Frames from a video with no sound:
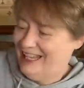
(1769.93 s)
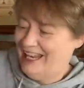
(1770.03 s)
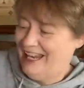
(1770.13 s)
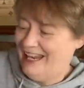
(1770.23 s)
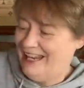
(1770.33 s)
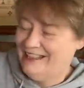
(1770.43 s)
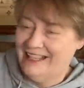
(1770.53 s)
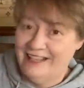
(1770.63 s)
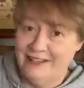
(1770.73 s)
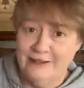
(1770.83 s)
Kay,
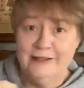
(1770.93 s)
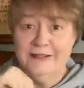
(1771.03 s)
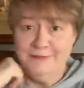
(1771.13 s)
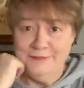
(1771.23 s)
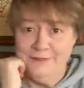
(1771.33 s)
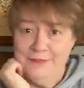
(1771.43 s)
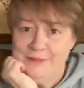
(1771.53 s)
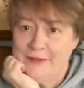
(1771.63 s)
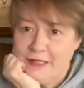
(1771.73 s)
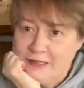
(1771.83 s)
that nut.
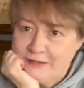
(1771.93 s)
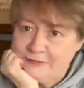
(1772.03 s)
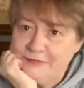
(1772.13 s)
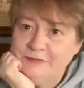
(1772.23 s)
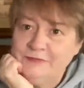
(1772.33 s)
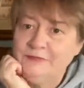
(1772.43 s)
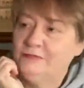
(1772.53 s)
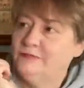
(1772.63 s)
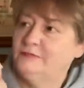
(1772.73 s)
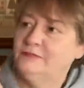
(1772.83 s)
Then I got this